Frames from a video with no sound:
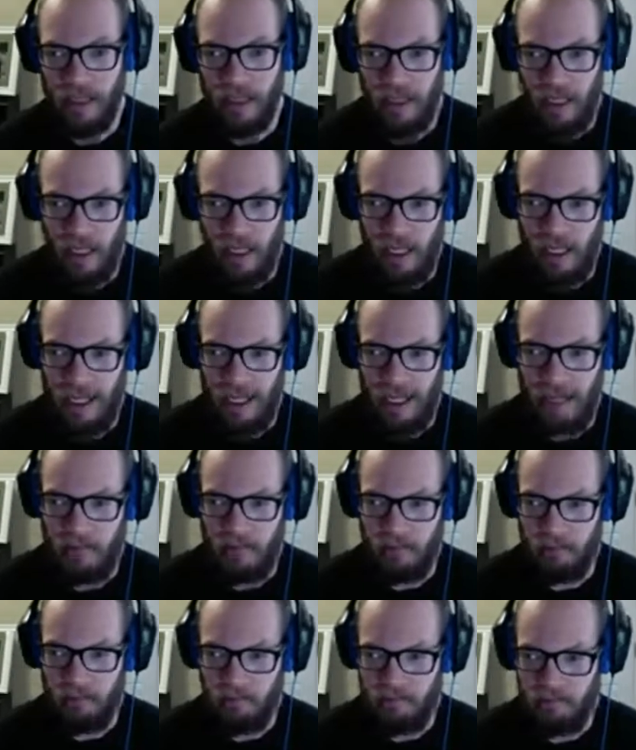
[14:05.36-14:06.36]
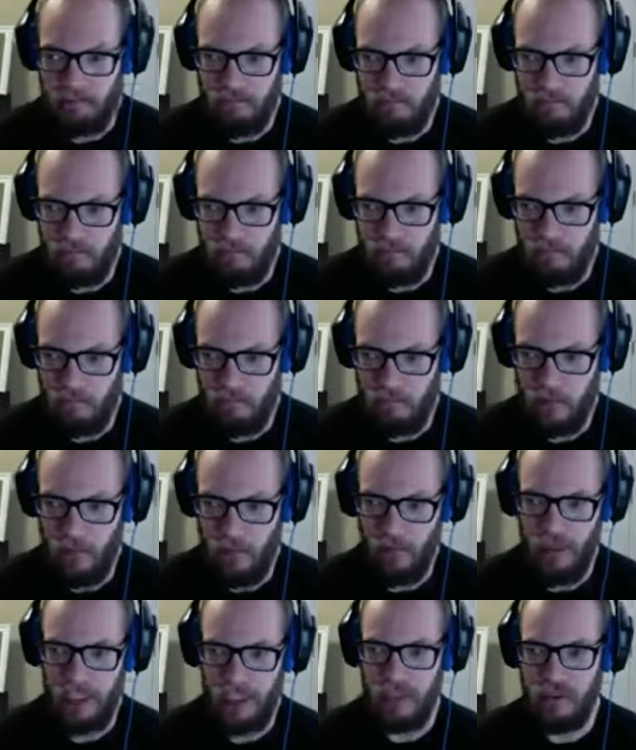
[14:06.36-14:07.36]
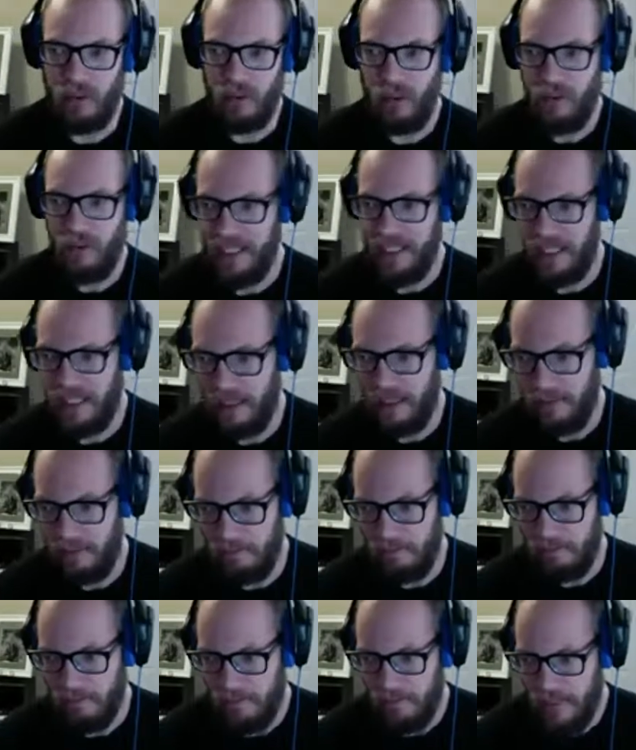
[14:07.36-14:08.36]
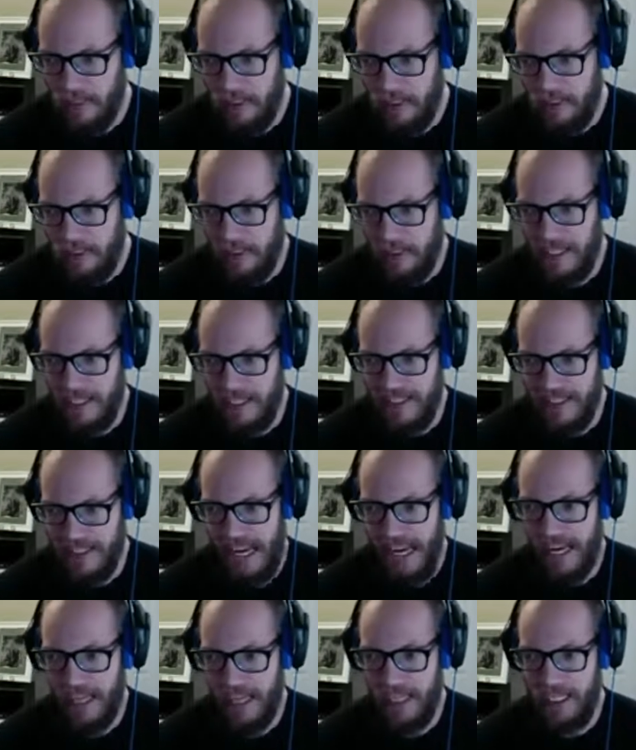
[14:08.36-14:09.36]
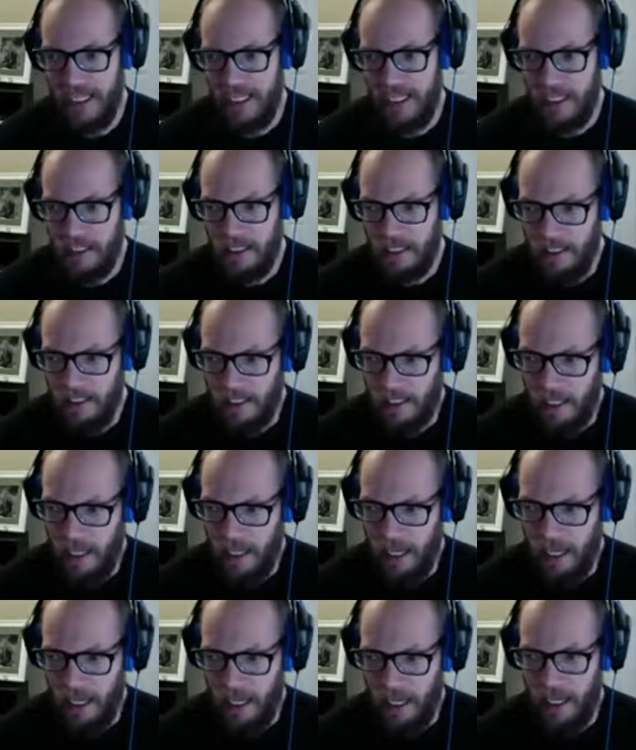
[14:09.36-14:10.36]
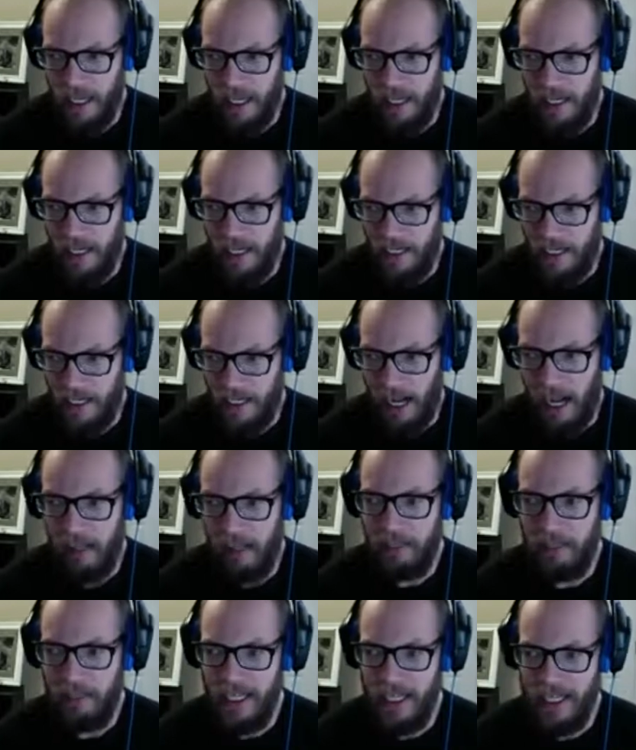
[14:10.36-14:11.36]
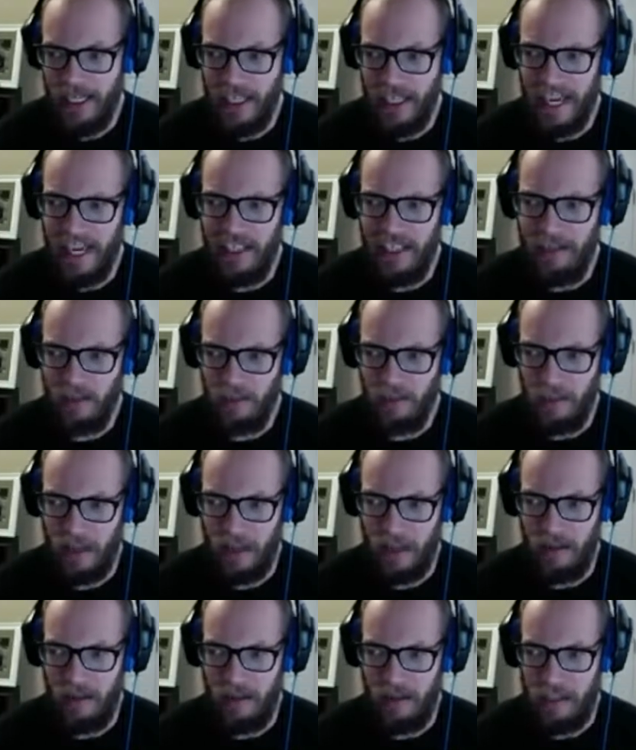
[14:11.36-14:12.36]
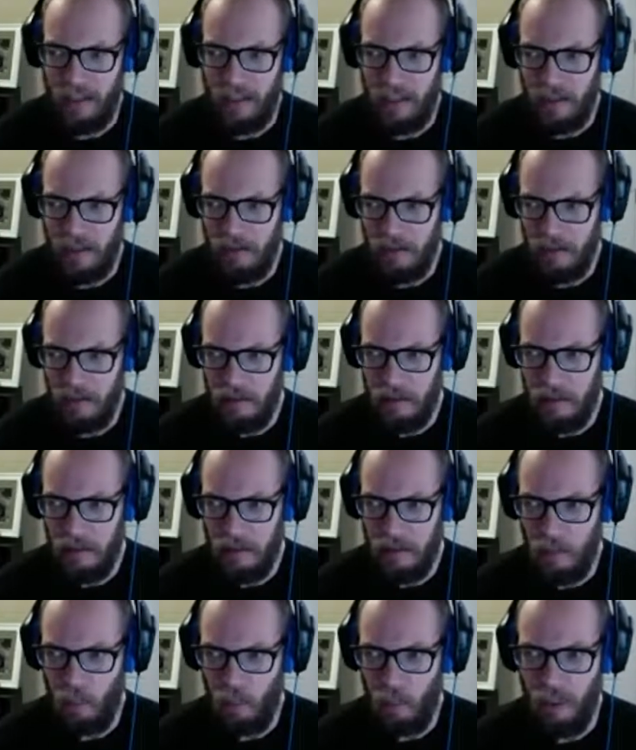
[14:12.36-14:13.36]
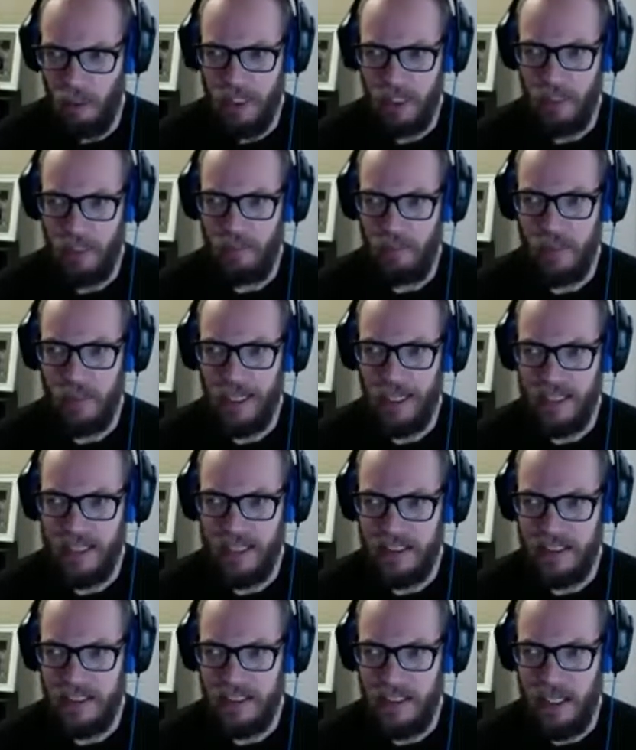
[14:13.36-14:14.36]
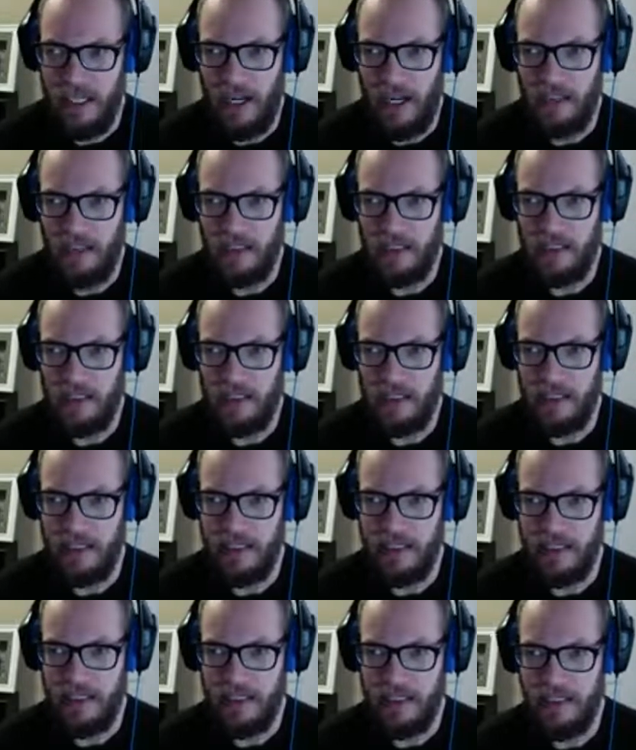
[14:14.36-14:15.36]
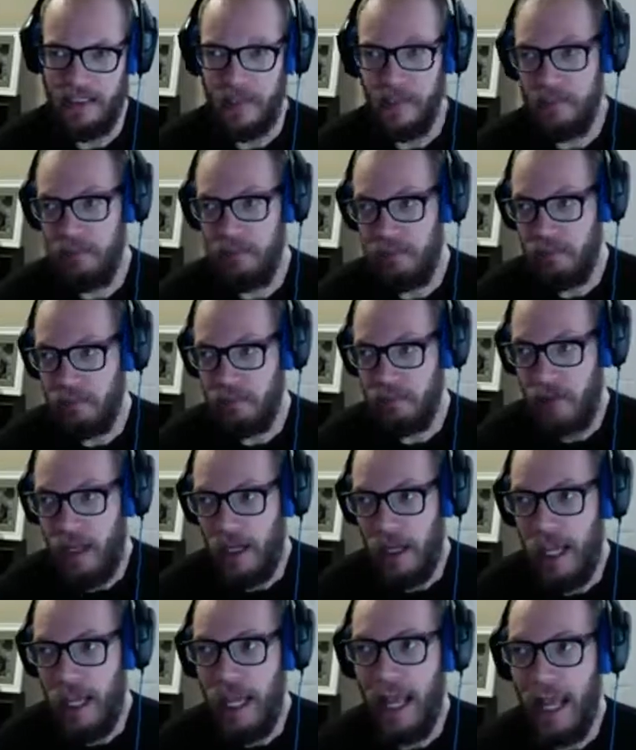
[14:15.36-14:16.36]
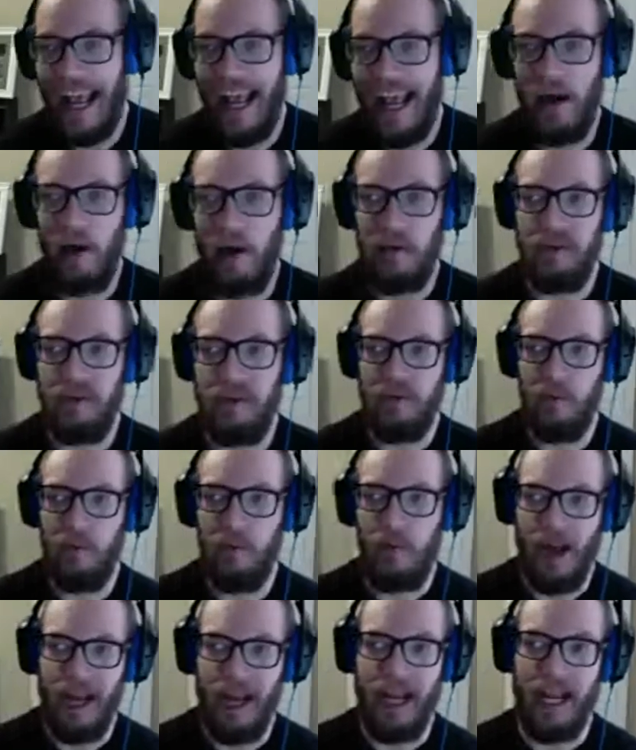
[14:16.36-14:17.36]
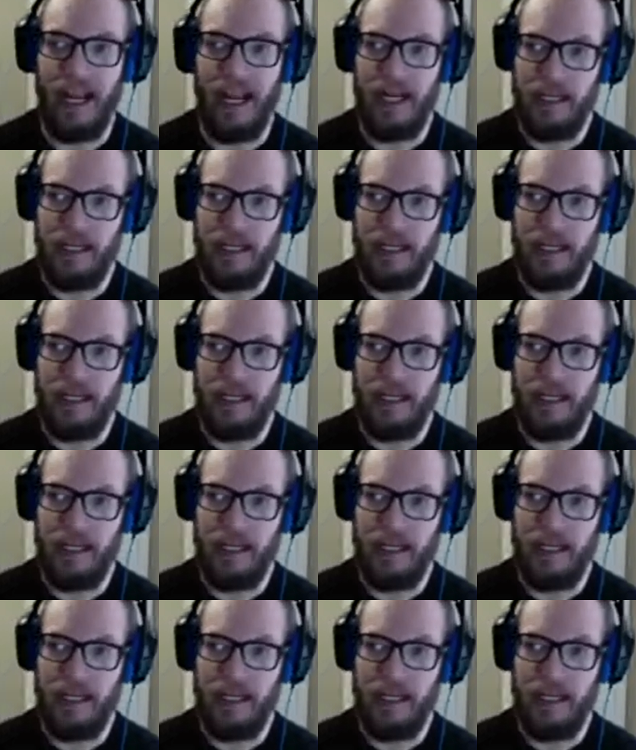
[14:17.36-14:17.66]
the majority of society. And I think that's probably one of the biggest challenges, is how do I